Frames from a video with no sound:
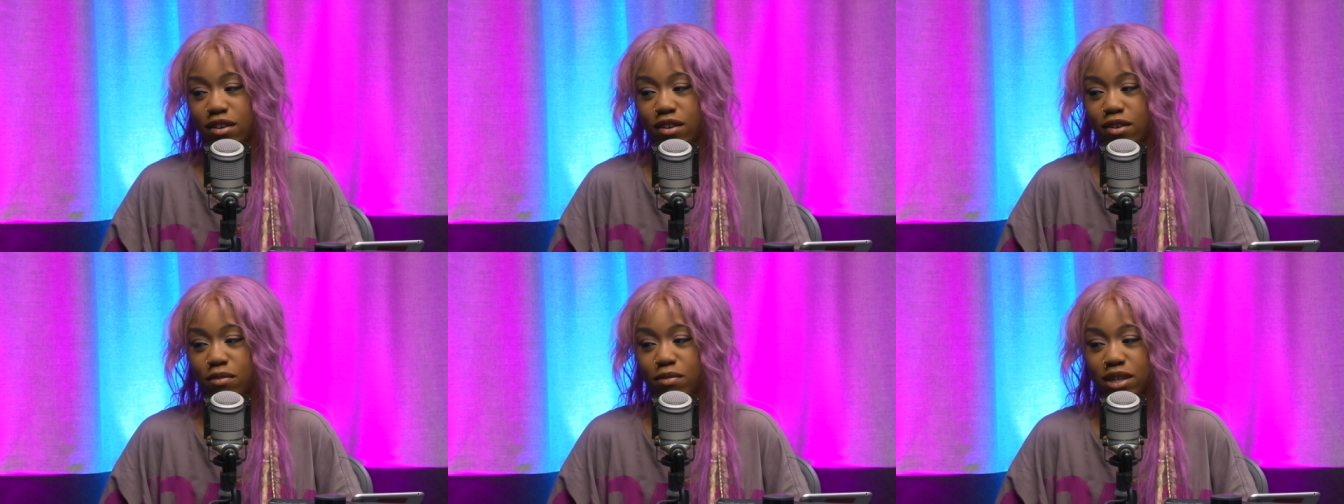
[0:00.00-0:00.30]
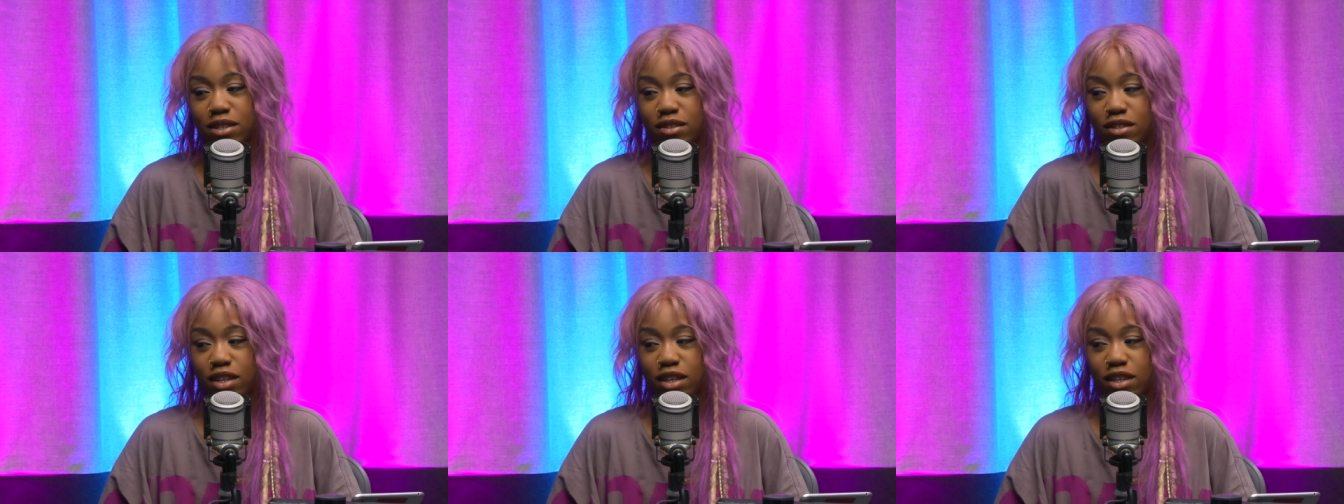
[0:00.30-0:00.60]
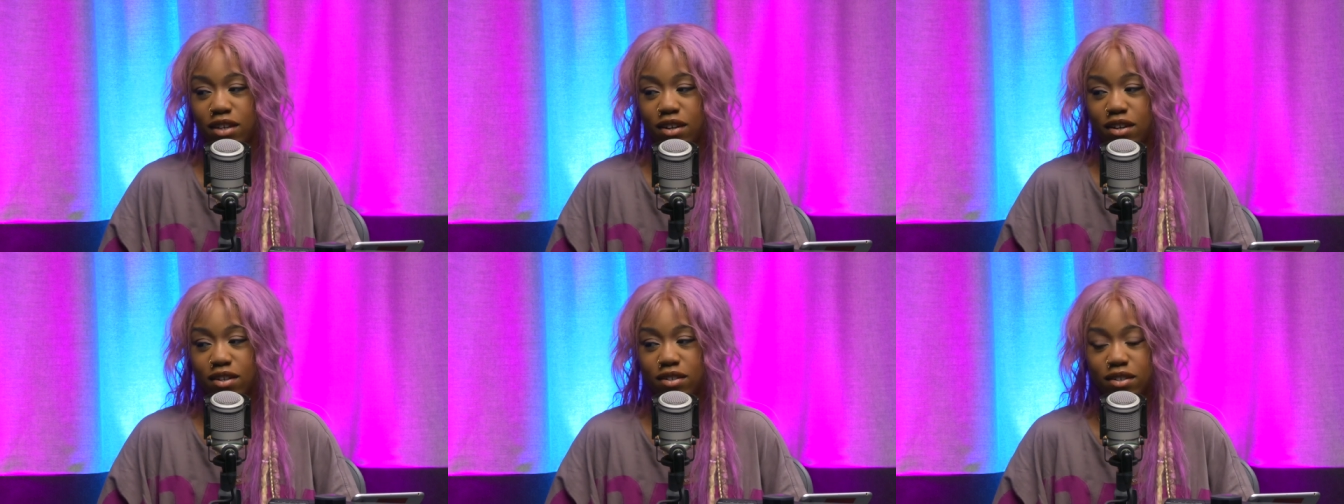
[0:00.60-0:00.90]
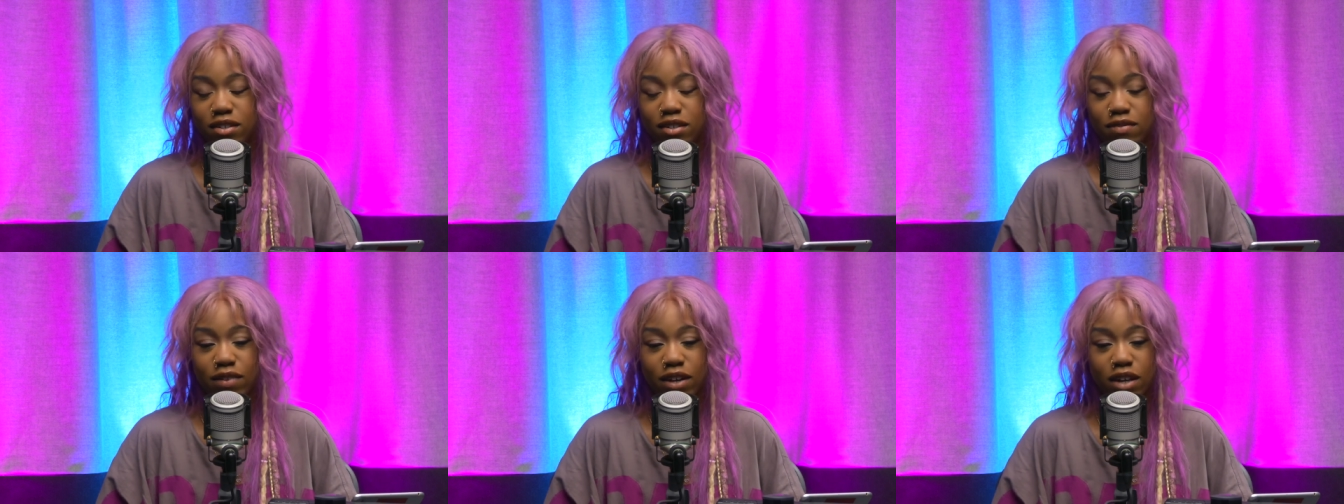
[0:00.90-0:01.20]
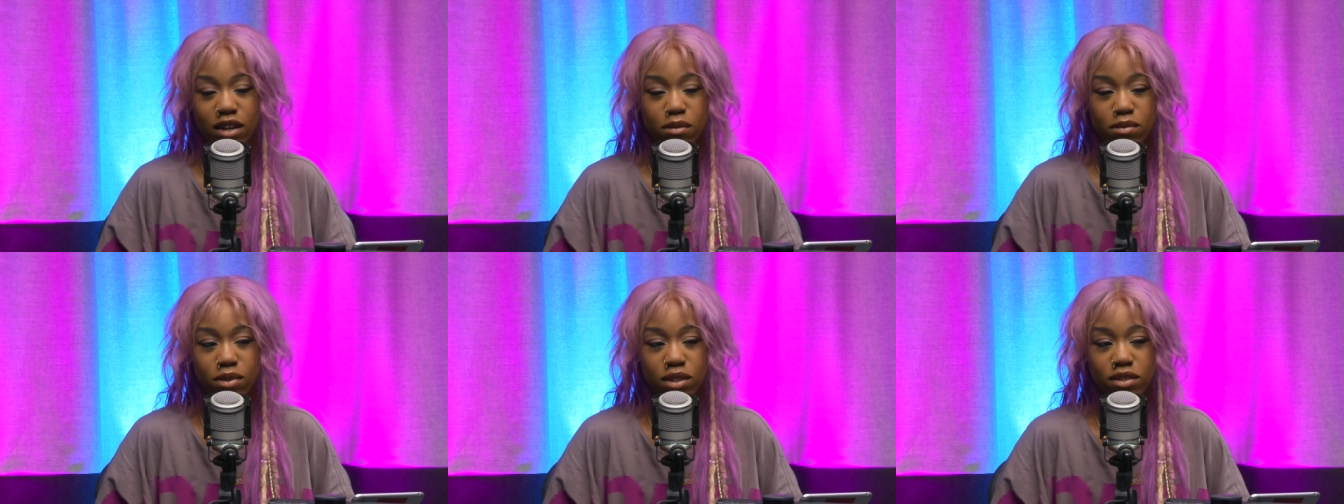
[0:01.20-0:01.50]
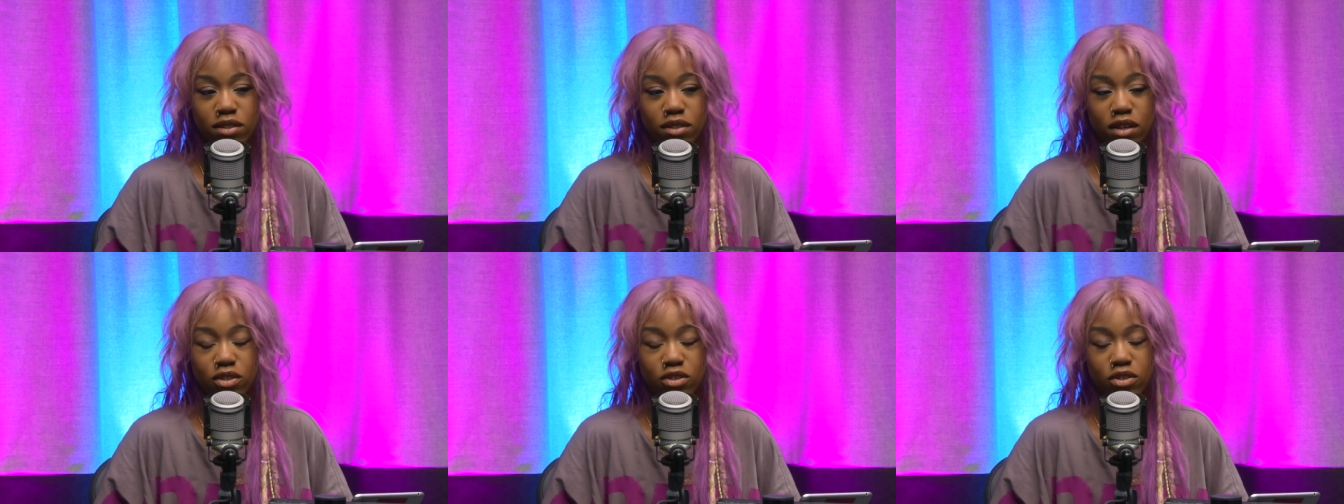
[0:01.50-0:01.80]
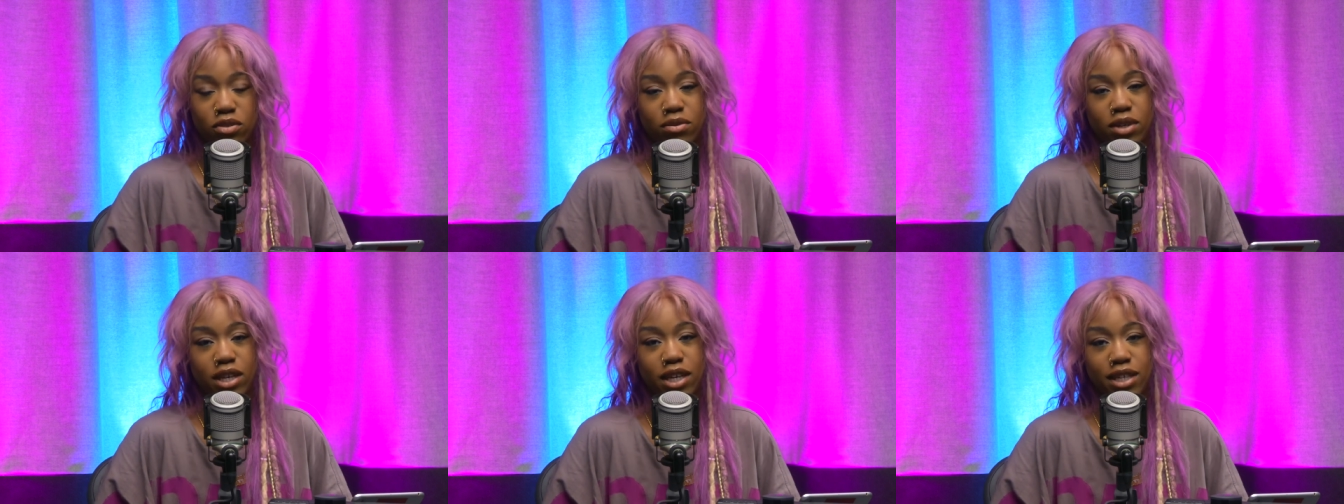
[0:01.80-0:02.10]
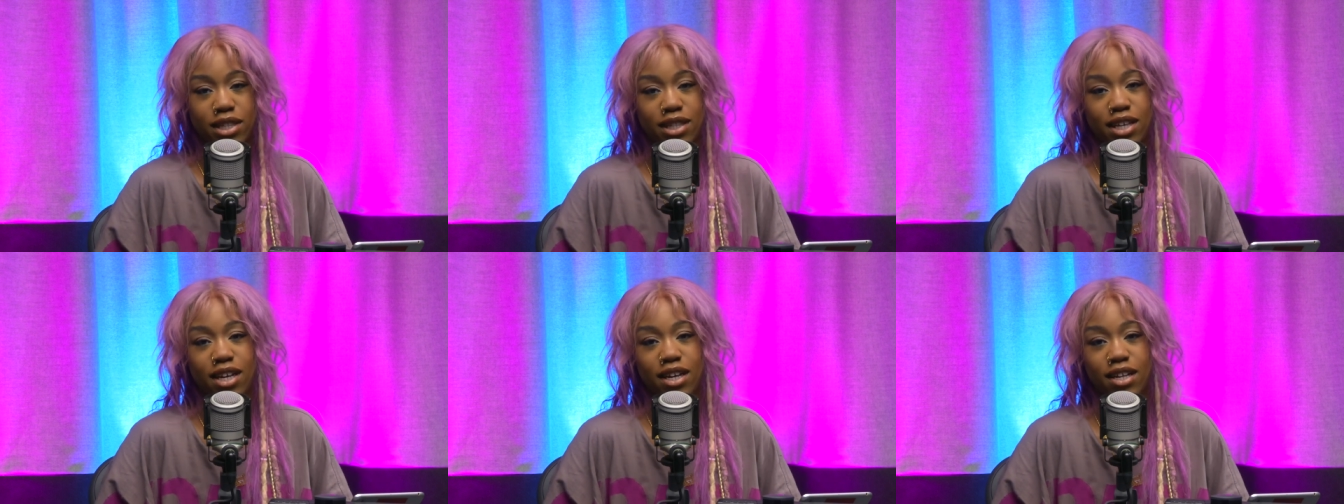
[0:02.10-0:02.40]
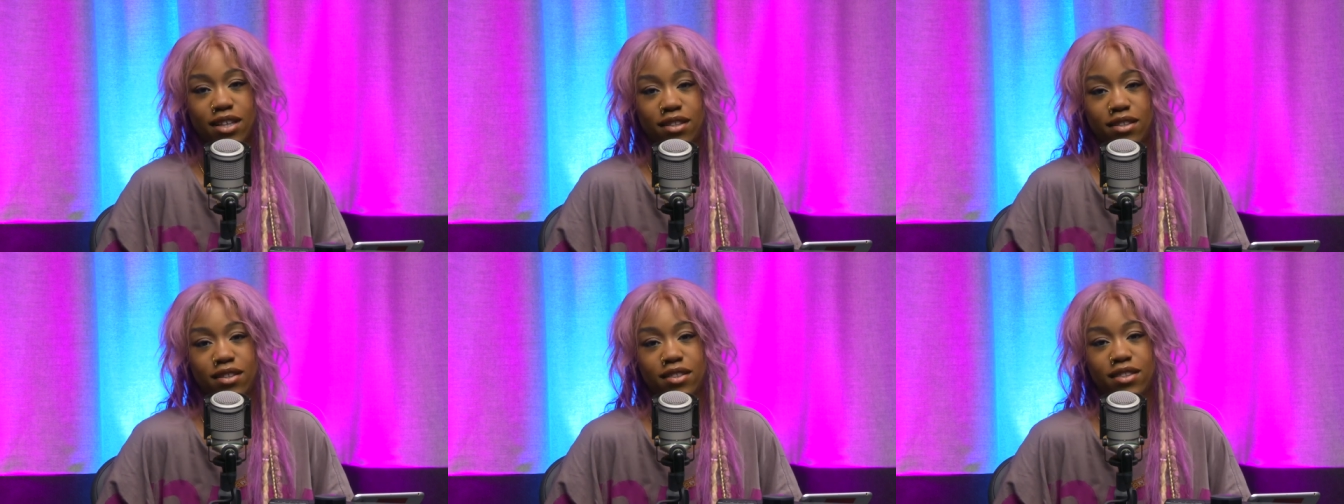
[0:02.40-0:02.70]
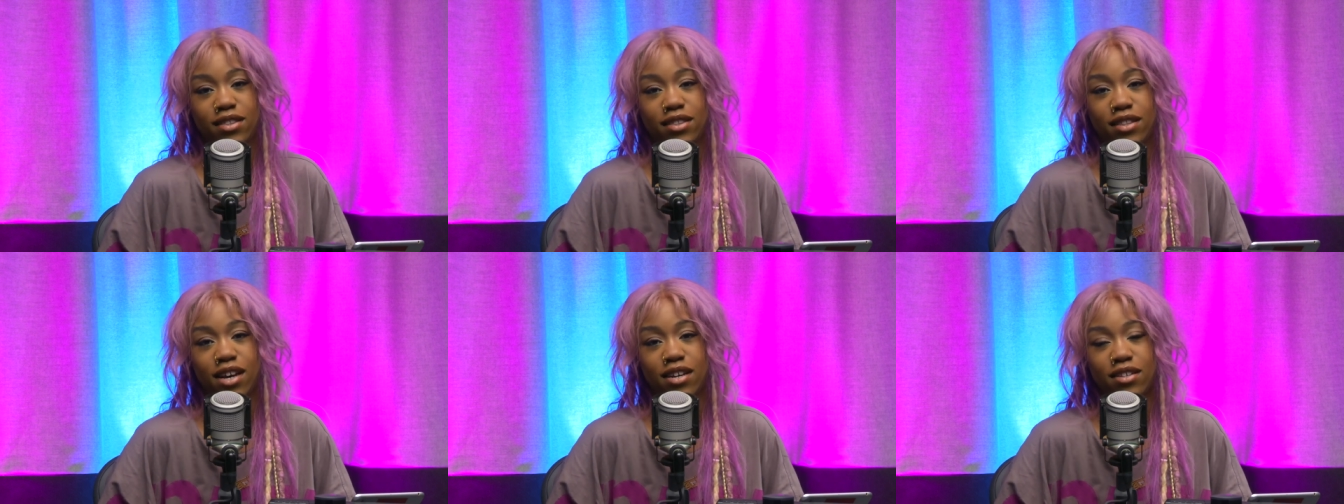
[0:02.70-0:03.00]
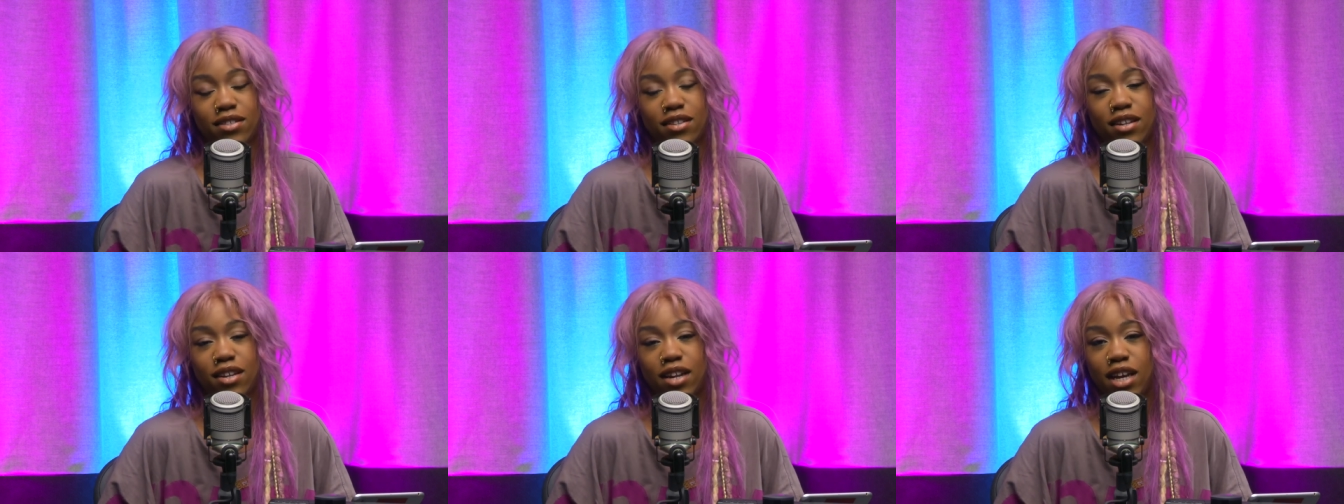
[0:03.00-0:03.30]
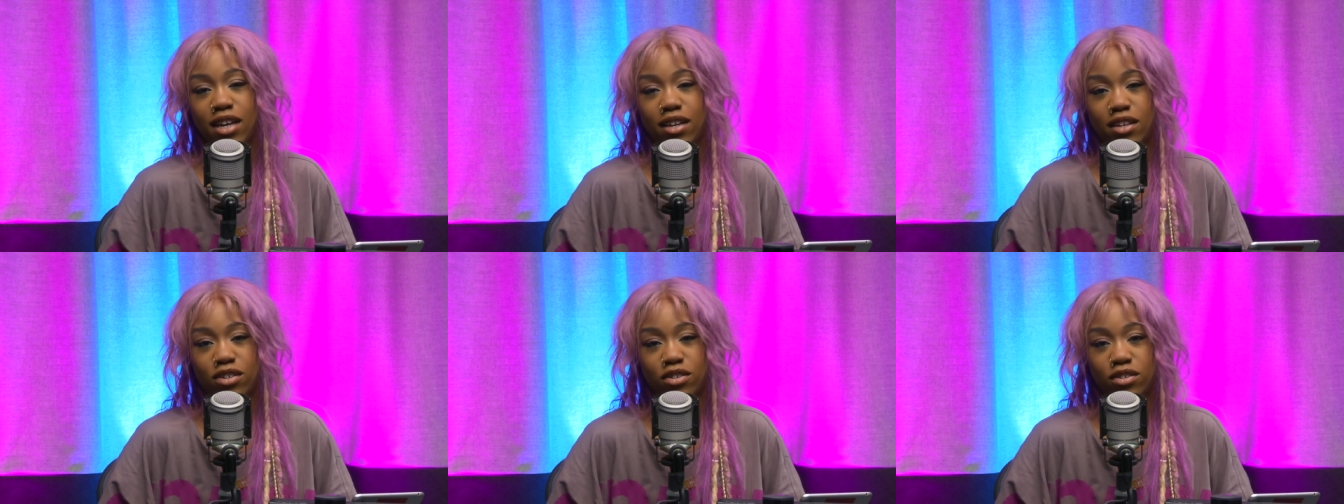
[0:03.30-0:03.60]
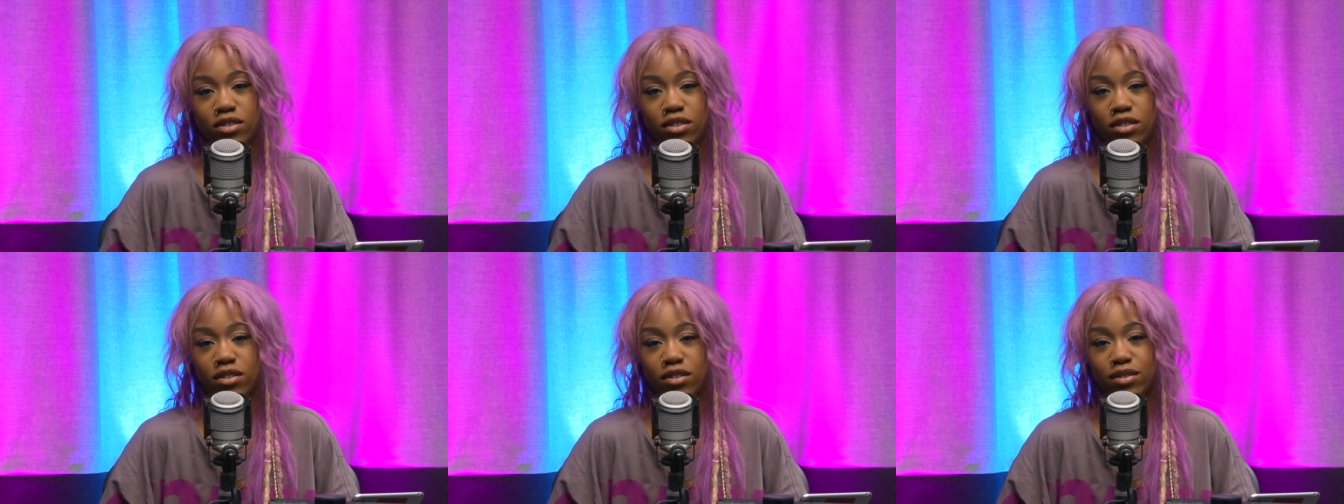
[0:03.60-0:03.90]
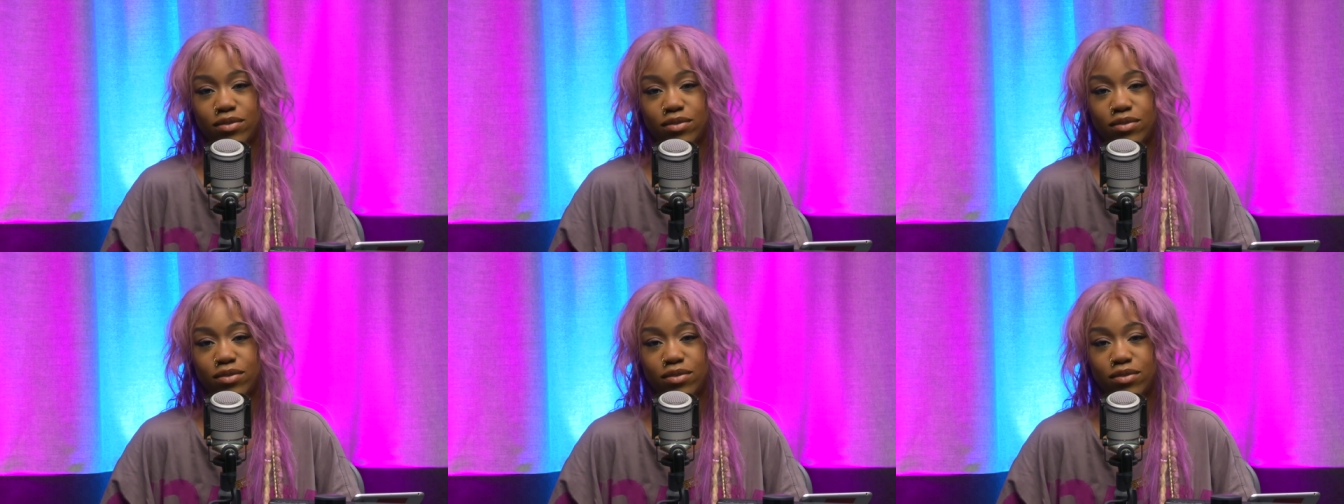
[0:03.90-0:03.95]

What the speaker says: are mentally underdeveloped in such a way that that's the likelihood.